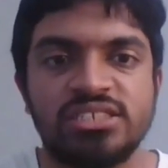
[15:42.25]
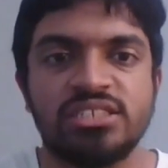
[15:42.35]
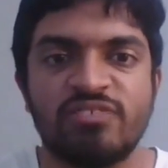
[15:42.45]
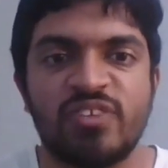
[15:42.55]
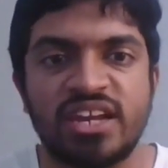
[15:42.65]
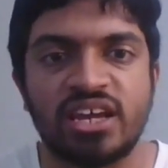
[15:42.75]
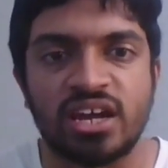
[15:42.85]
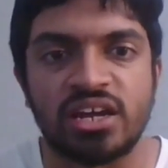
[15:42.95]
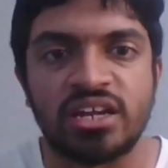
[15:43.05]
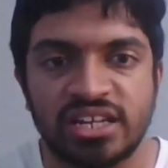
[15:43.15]
defending
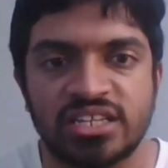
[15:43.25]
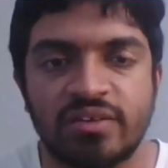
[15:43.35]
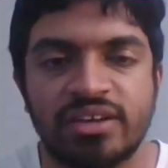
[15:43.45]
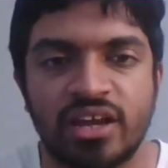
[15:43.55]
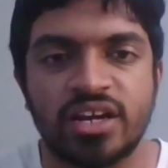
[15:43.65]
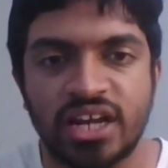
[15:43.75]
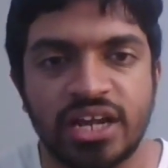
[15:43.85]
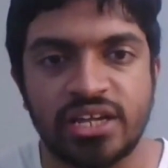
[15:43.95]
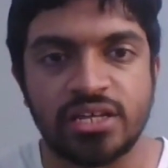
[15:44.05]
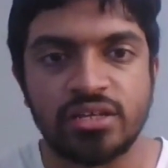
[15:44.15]
170,
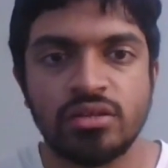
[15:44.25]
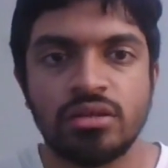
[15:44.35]
180.